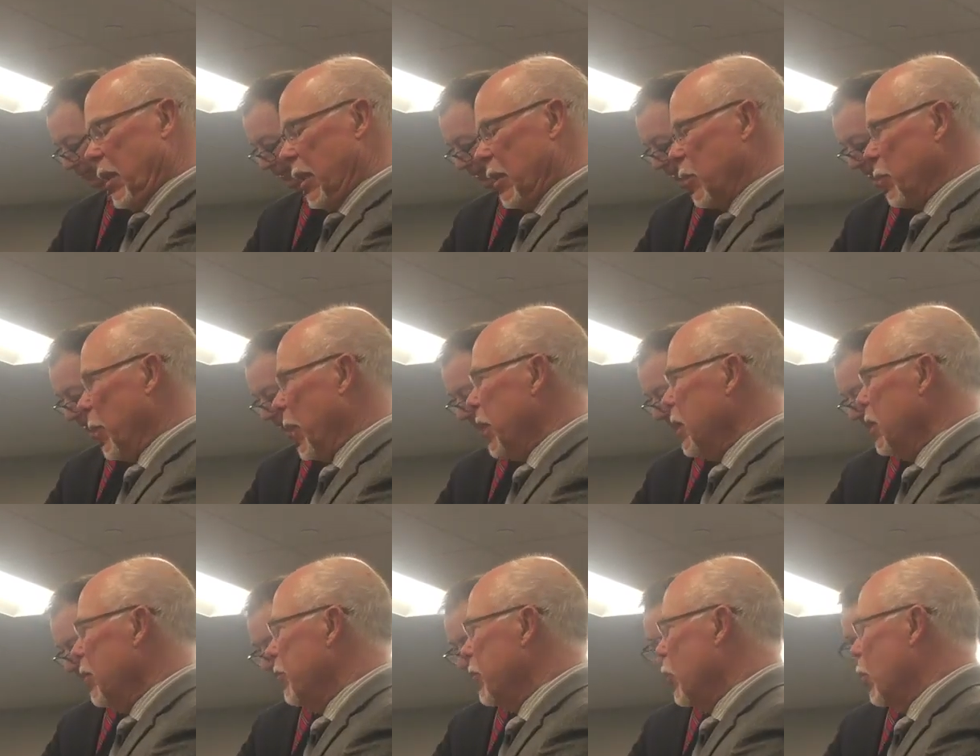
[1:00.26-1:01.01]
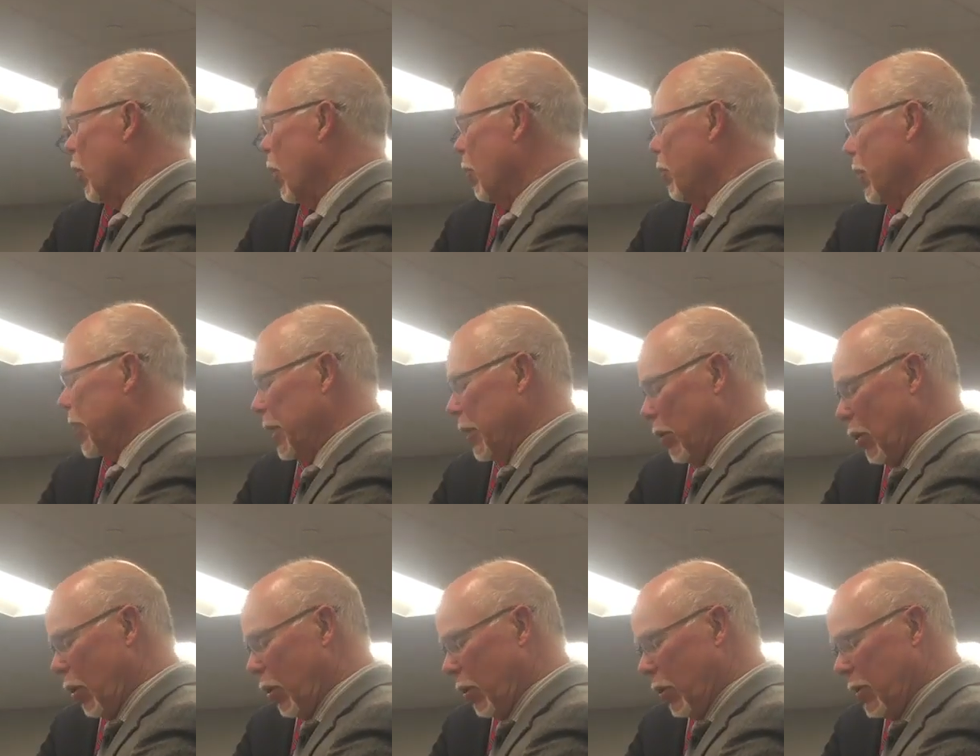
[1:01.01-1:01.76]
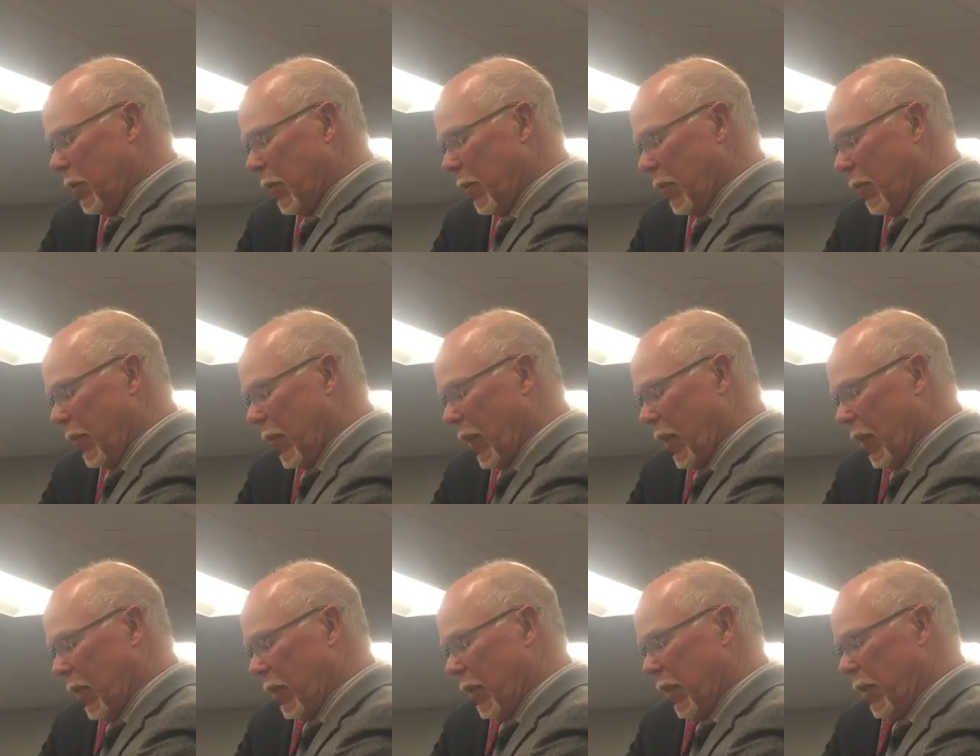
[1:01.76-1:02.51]
As many of you already know,
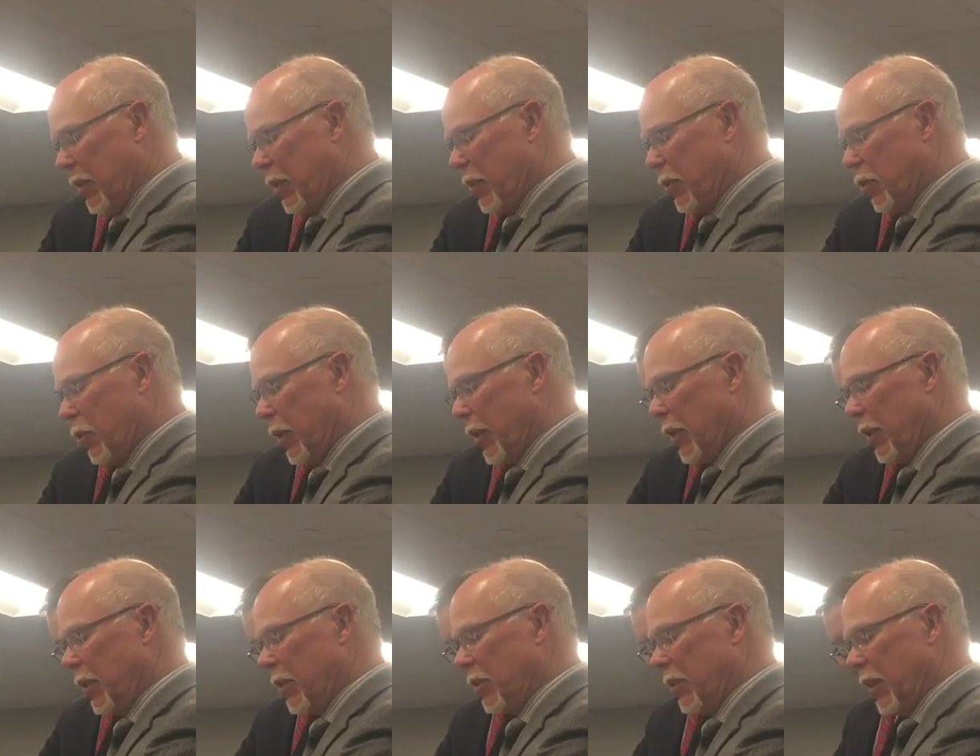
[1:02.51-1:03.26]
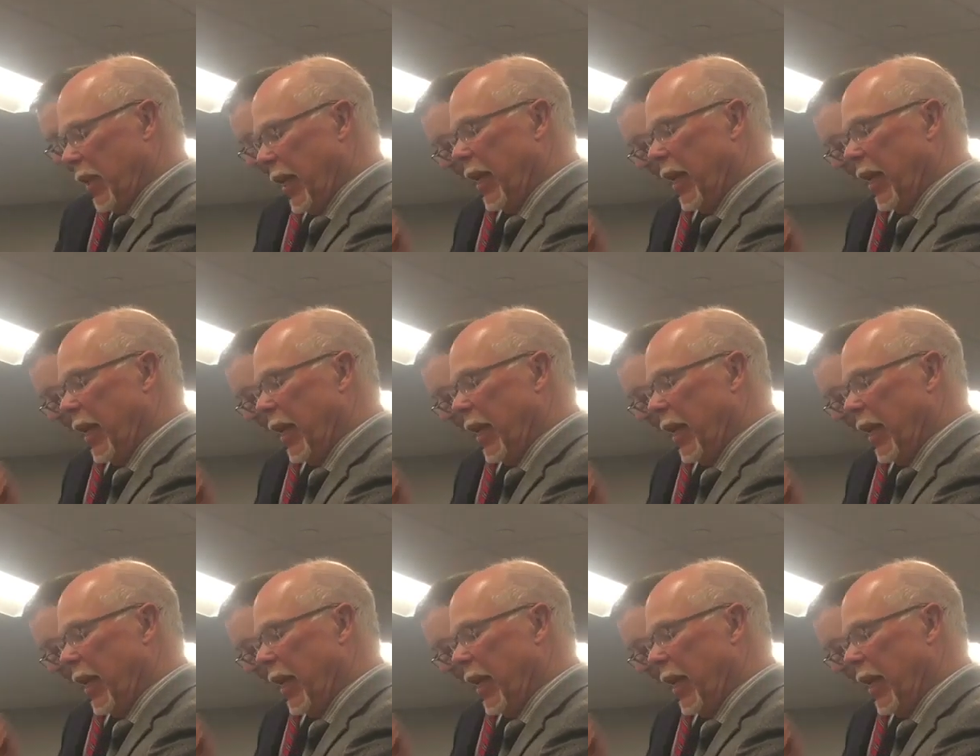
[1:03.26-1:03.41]
the district has